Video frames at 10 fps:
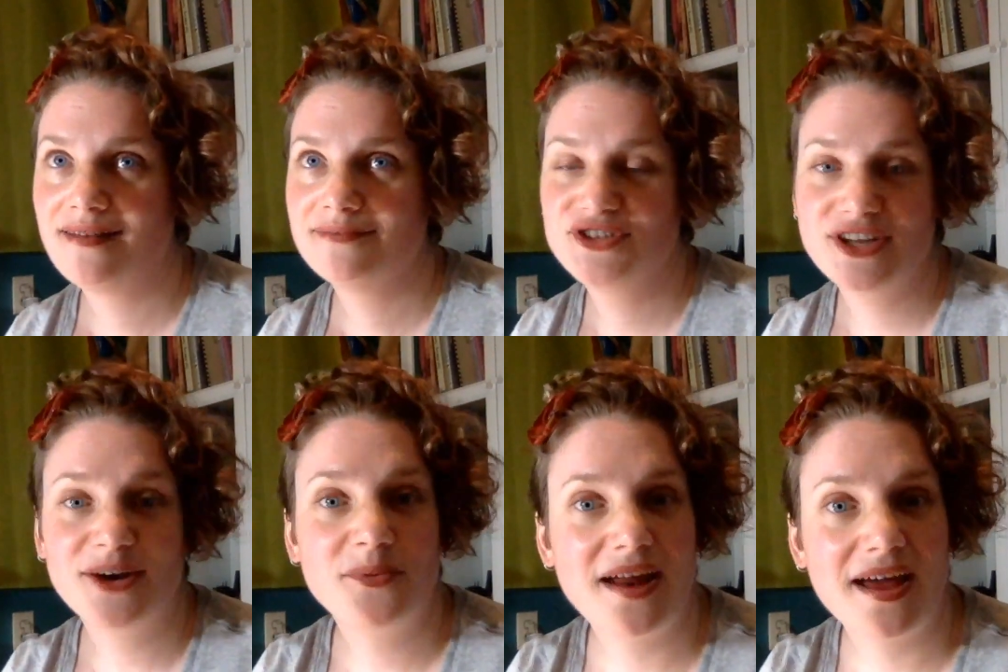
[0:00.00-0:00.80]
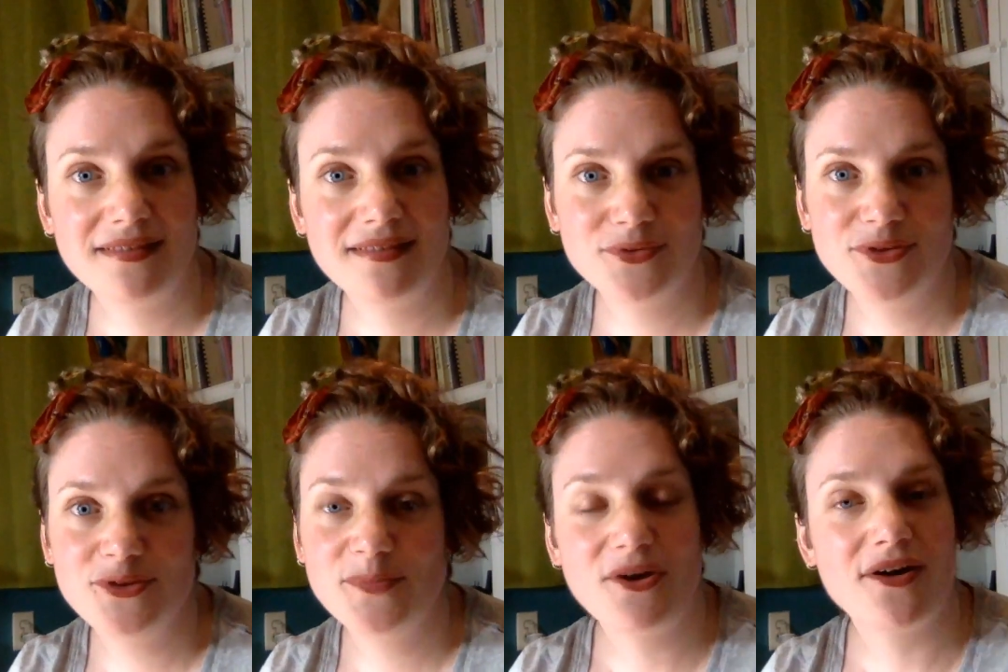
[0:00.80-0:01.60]
share what I love with
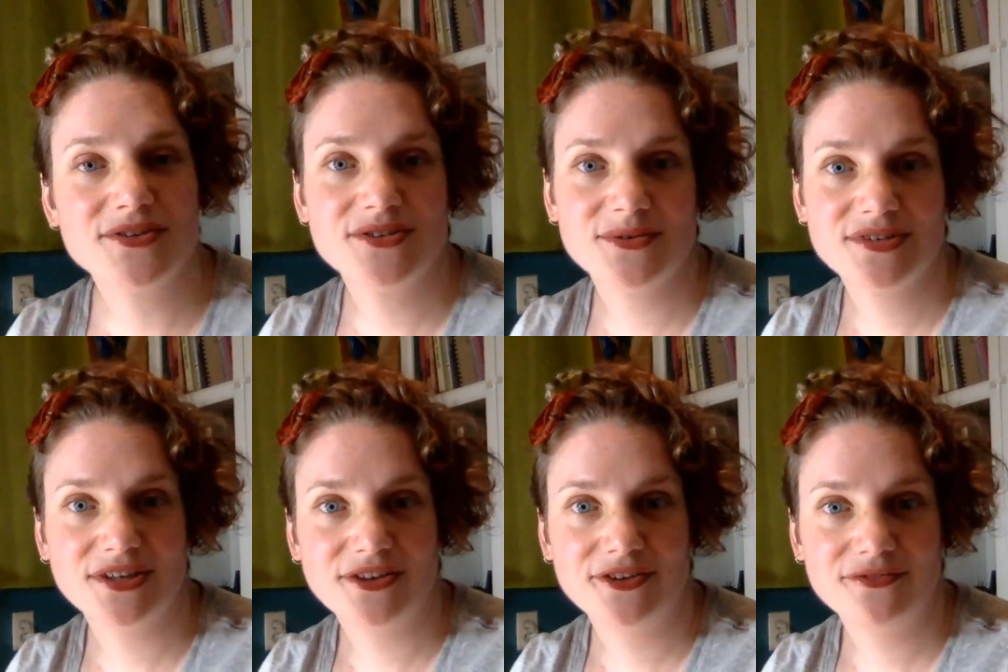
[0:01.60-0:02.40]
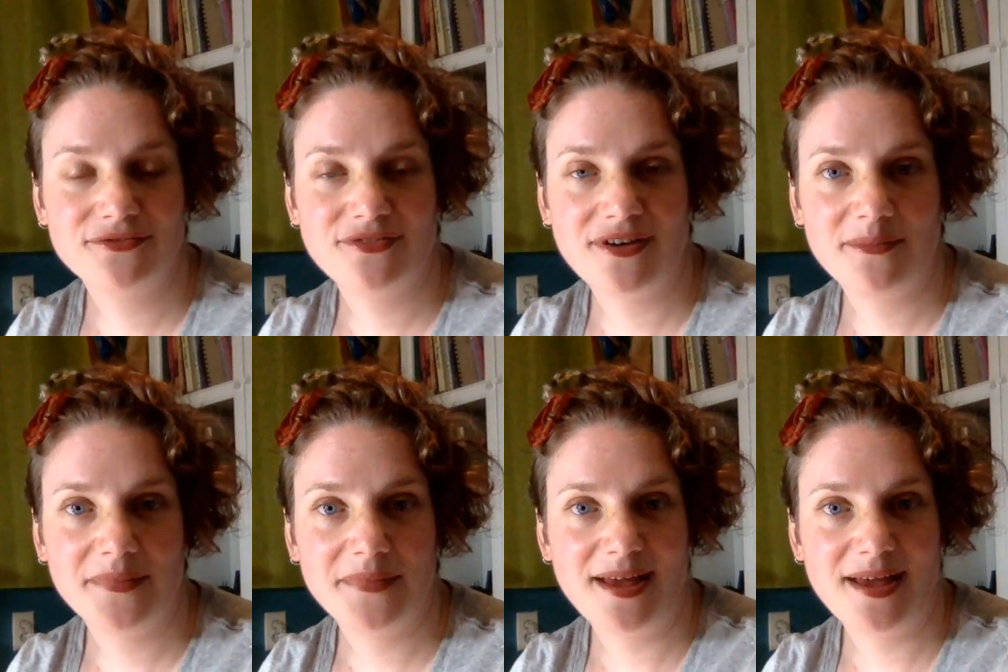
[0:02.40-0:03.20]
you, but also to learn from
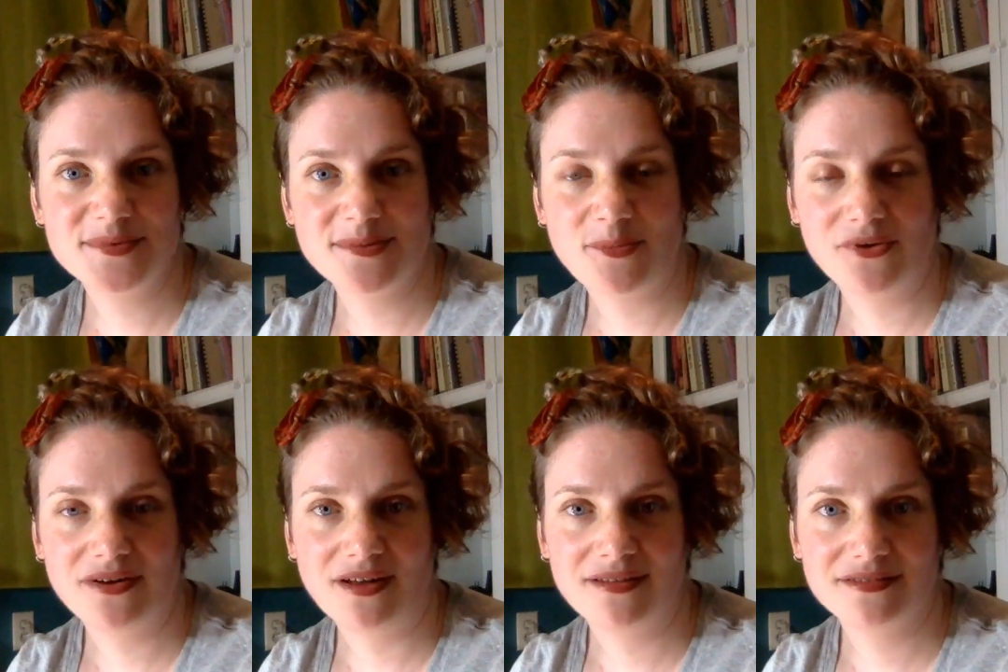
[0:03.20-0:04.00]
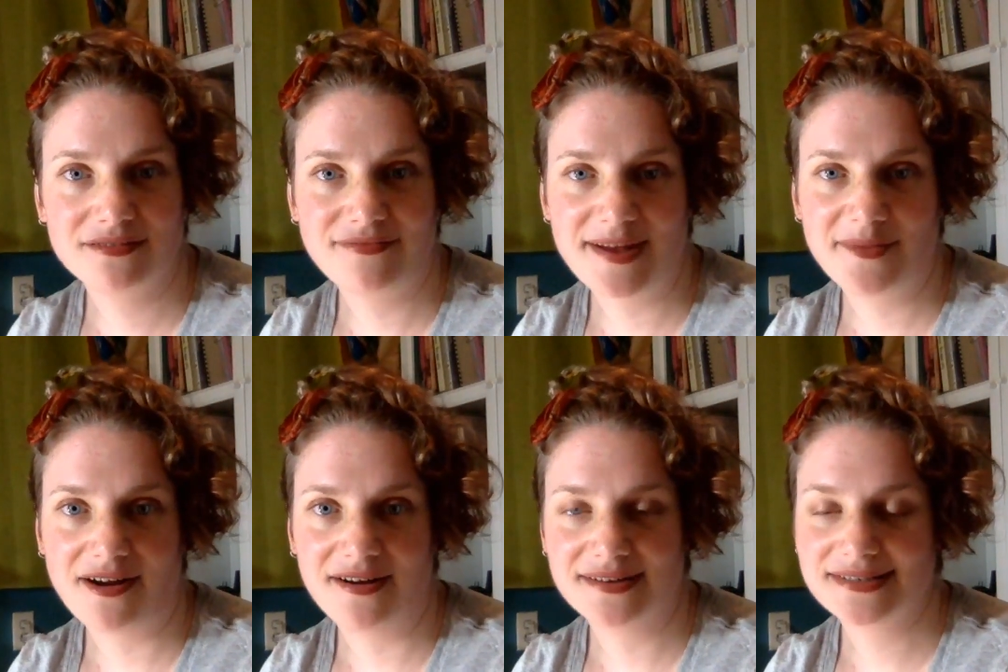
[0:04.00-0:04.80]
and help support other fiber
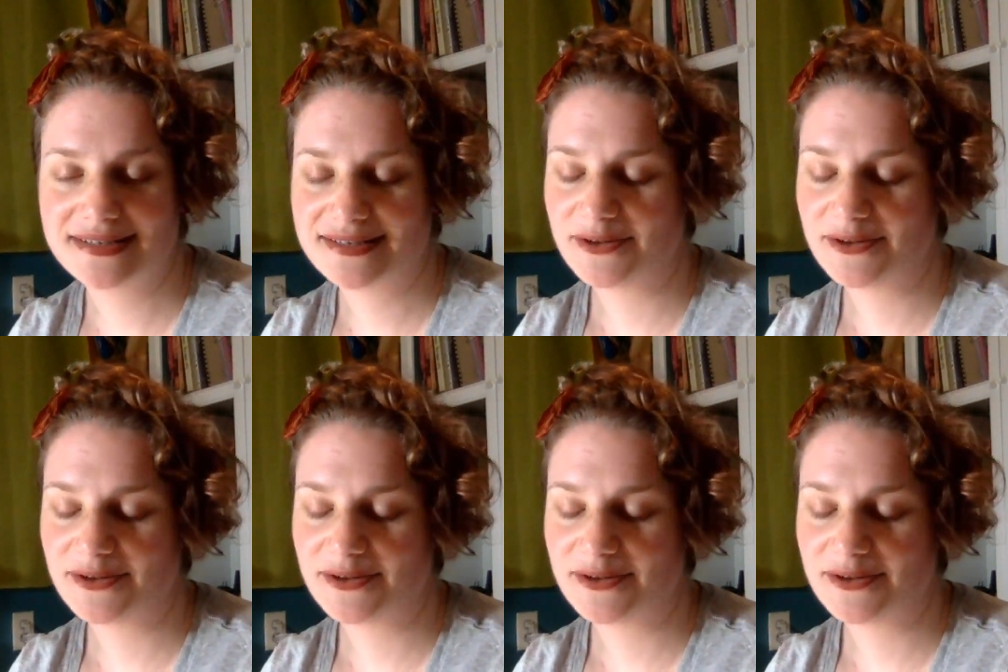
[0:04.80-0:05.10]
artists.